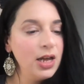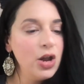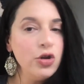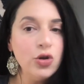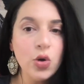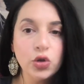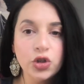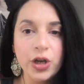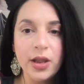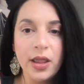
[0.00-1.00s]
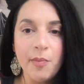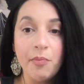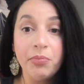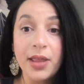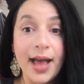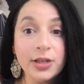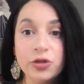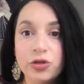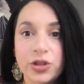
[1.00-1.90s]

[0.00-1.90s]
notion that blacks